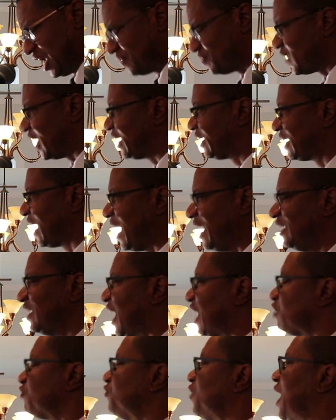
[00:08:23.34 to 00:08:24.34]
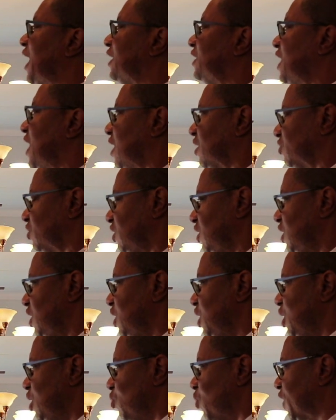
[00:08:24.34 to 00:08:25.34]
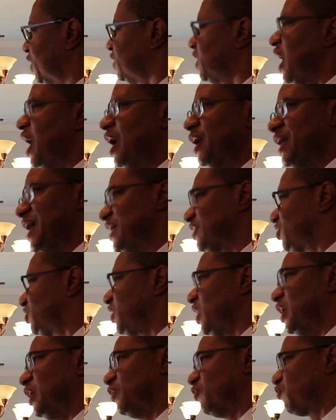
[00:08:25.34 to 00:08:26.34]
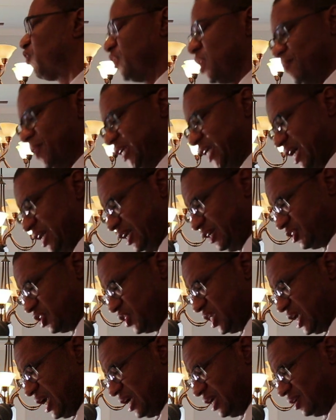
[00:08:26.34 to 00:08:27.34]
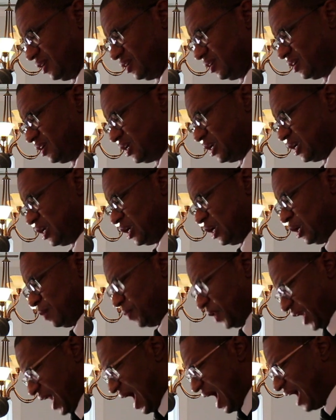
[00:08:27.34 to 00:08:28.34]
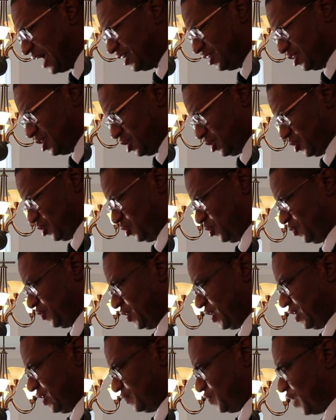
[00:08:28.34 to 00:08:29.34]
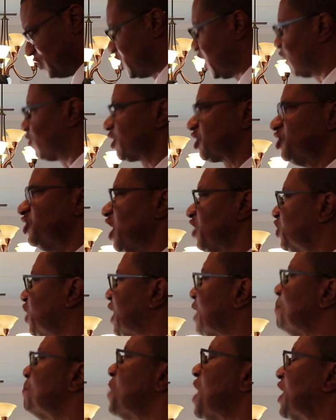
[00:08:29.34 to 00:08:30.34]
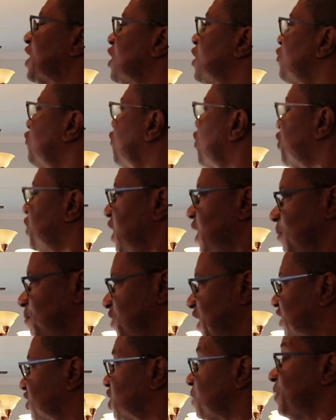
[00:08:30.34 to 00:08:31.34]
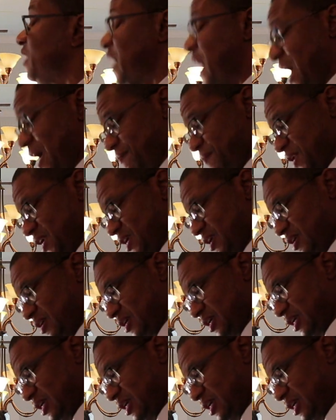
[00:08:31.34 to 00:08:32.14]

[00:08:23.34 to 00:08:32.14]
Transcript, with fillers: yet they cannot find out what God has done from the beginning to the end. But I know that there is nothing better for them than to be happy.